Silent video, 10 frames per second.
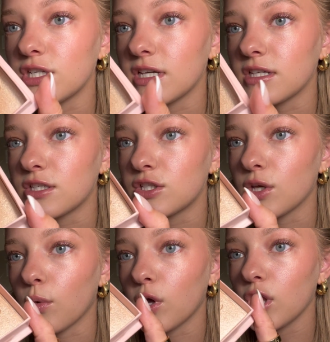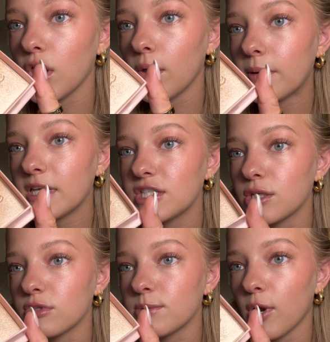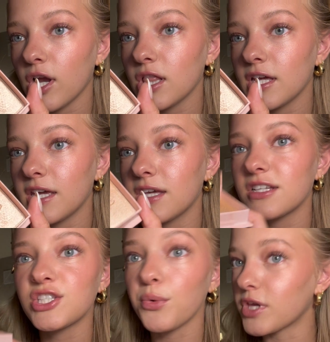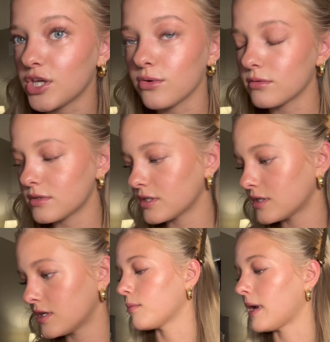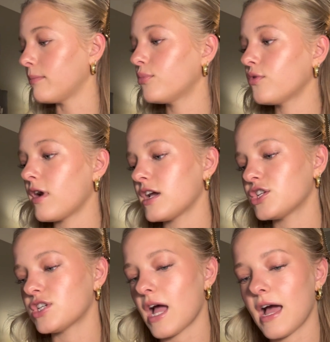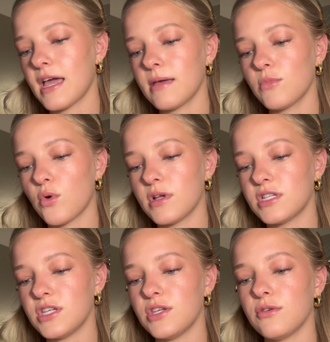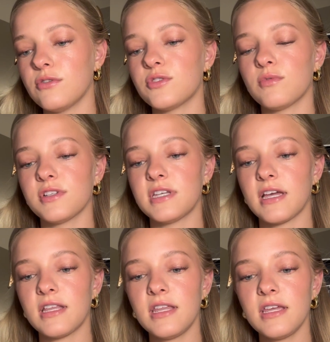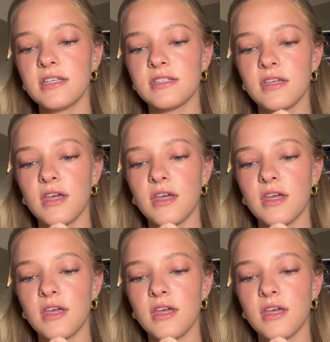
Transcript: is so glowy, so sparkly, so cute. For my brush, I am going to use Real Techniques